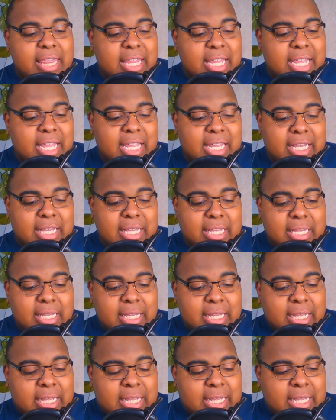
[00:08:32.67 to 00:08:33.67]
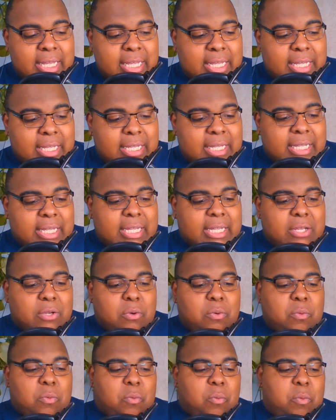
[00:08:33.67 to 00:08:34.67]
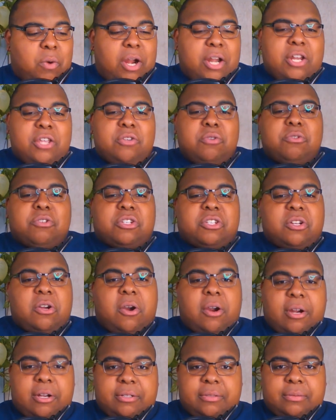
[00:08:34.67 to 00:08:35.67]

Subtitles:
then where do you start?